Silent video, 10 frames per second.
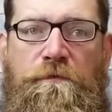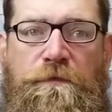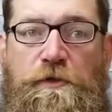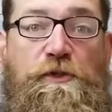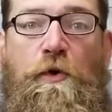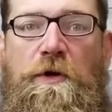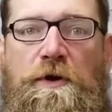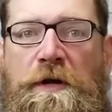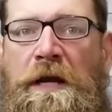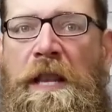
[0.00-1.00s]
for sure
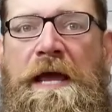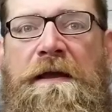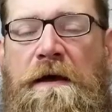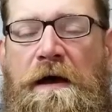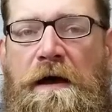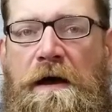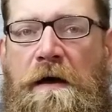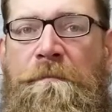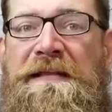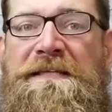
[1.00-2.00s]
you're going to like
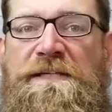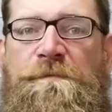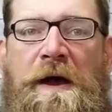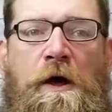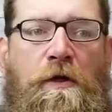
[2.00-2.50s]
a minty smell,